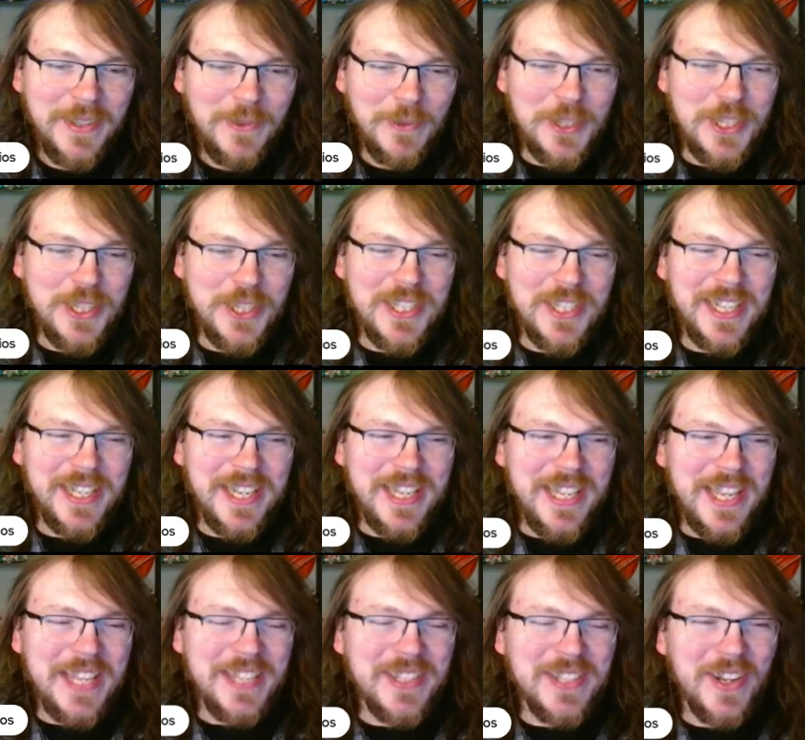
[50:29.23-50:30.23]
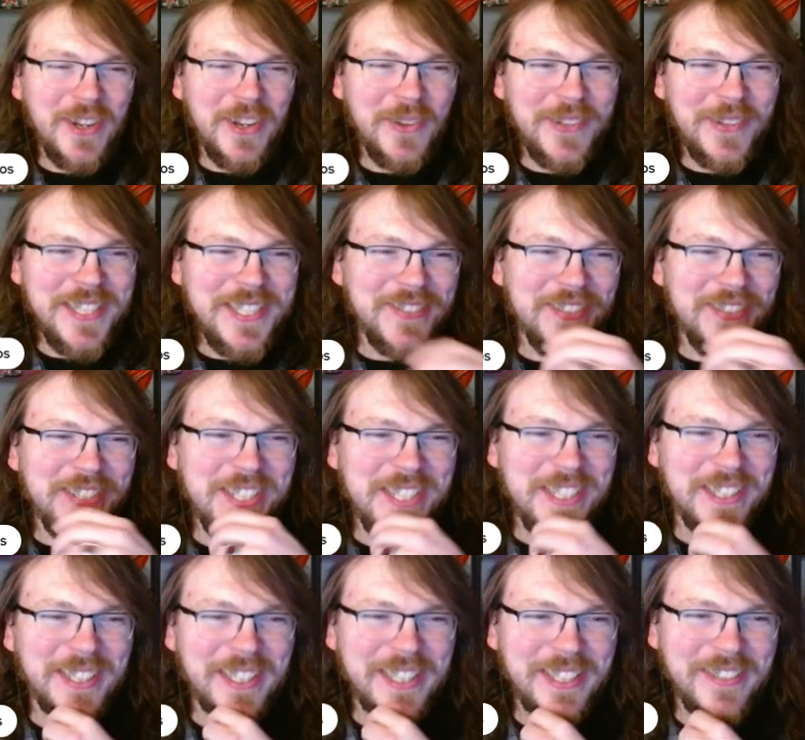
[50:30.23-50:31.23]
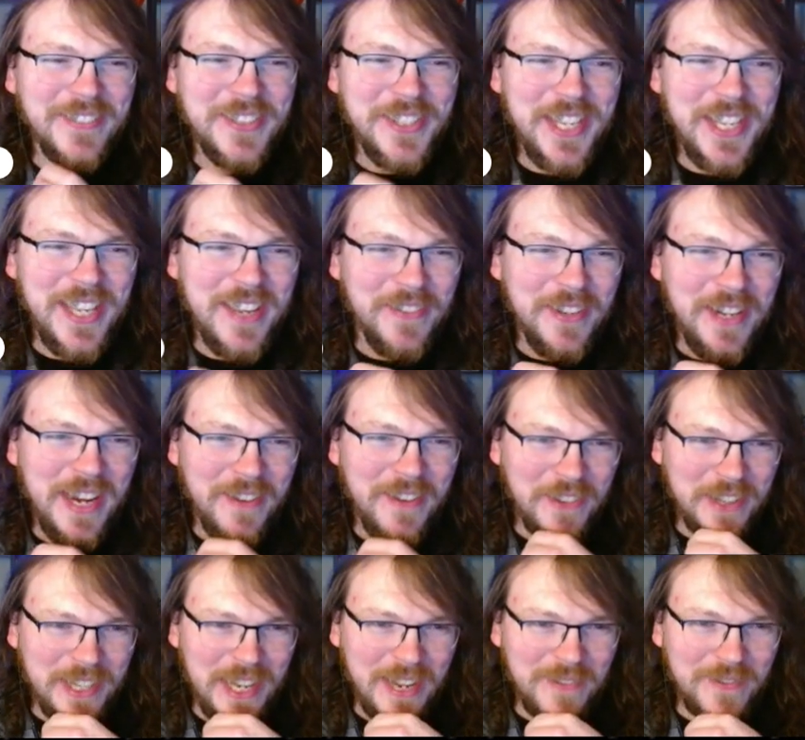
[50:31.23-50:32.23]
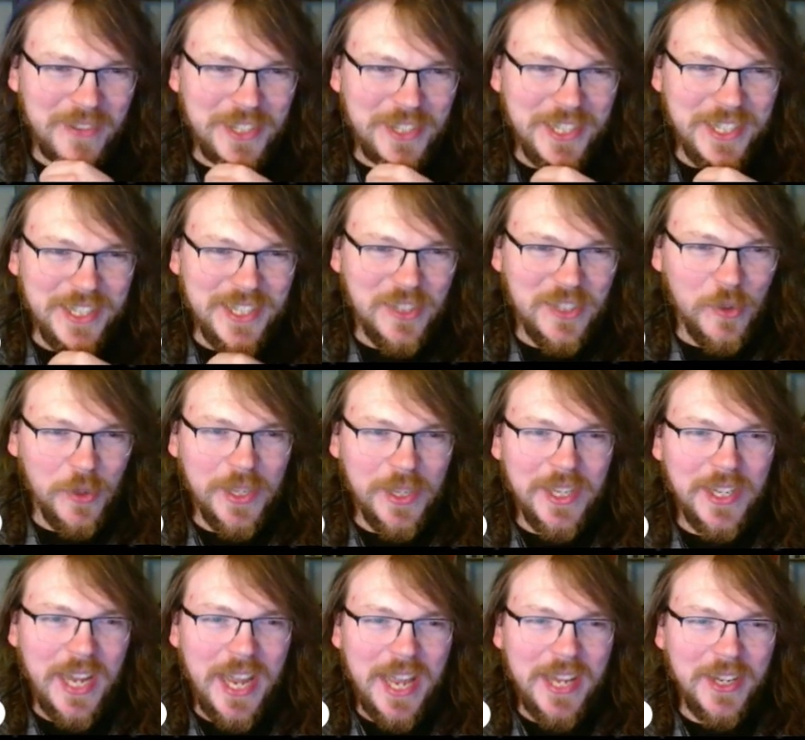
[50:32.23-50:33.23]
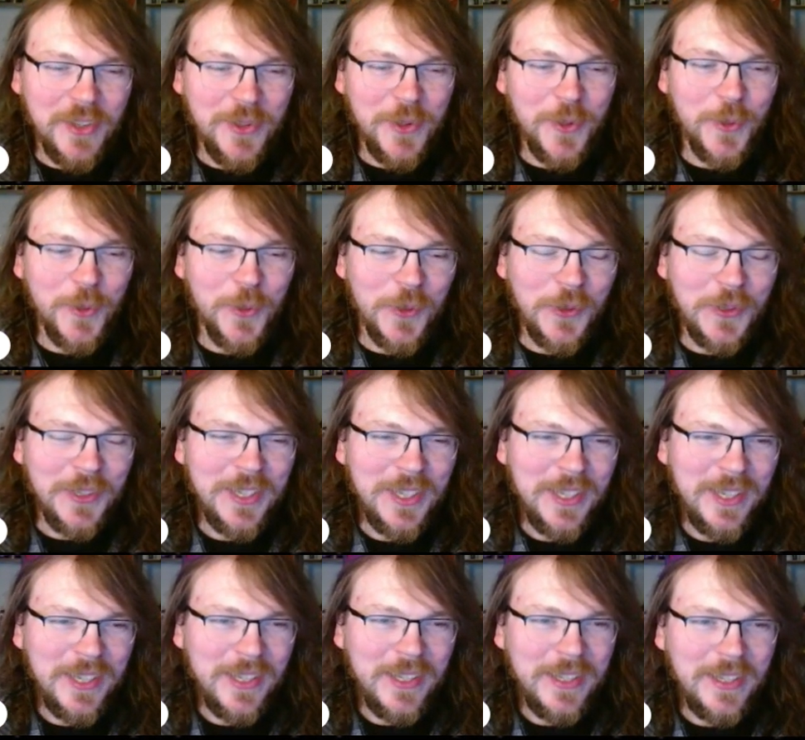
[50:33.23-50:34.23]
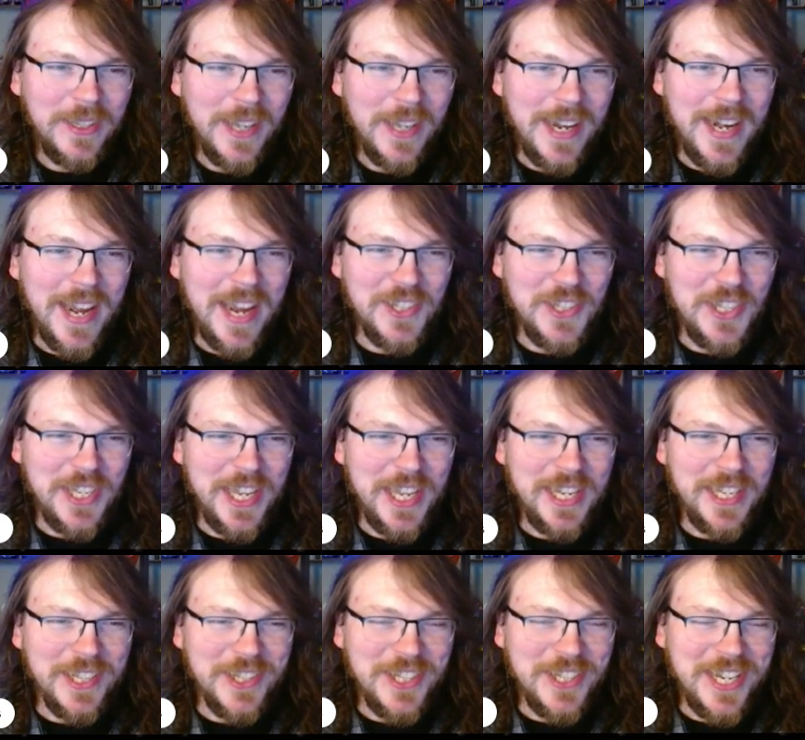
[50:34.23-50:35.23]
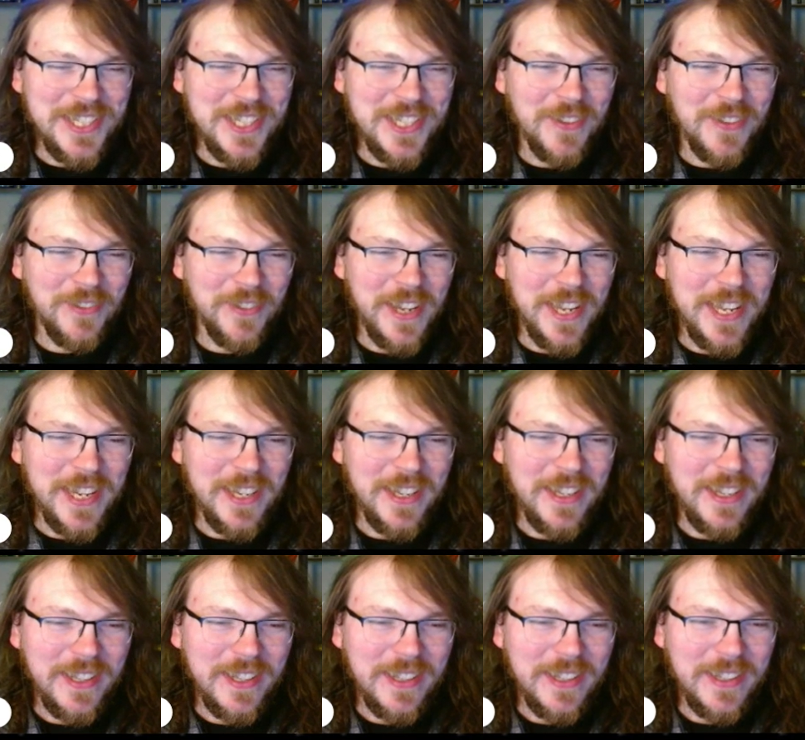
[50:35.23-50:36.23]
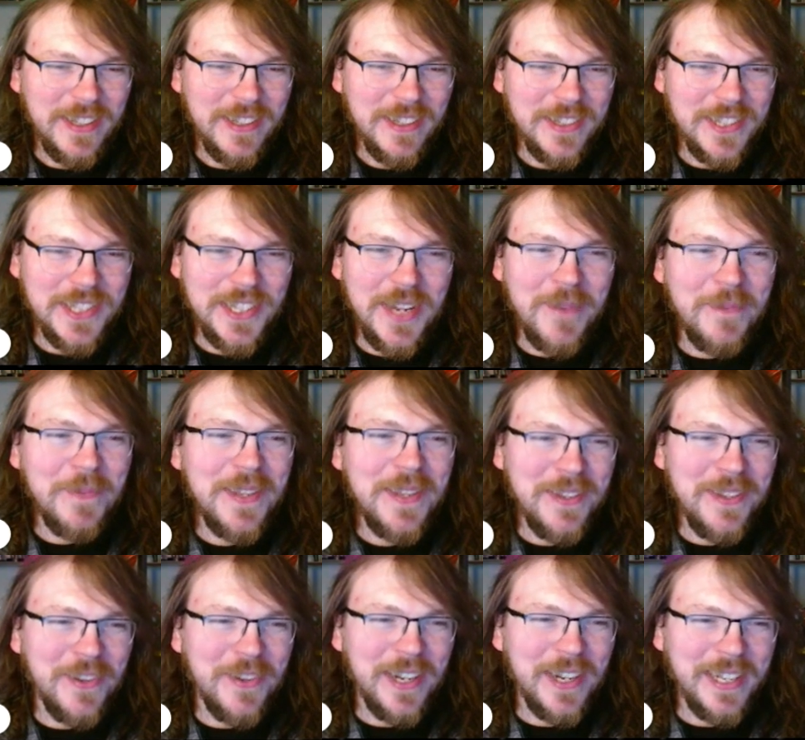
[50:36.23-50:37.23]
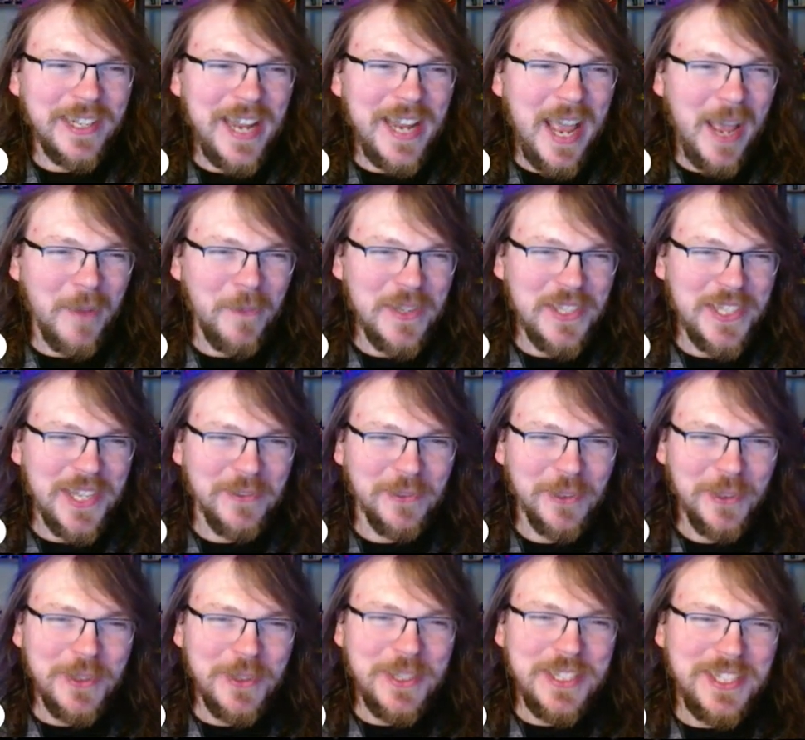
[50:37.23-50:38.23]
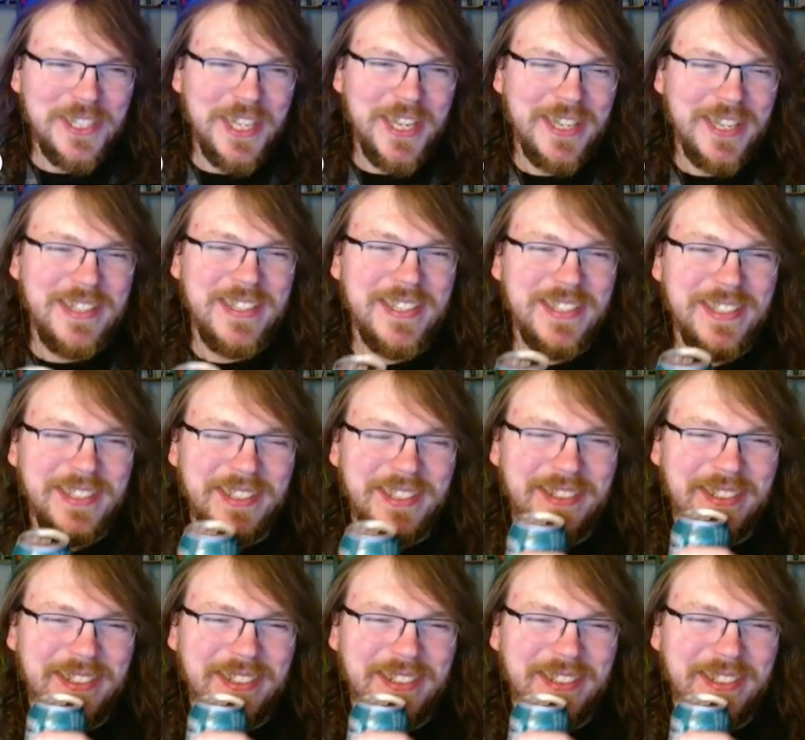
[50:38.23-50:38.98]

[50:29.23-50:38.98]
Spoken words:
Which is like it's always Vegeta. Like every time Vegeta's looking kind of cool and actually getting a chance to fight, something fucking happens that ruins it.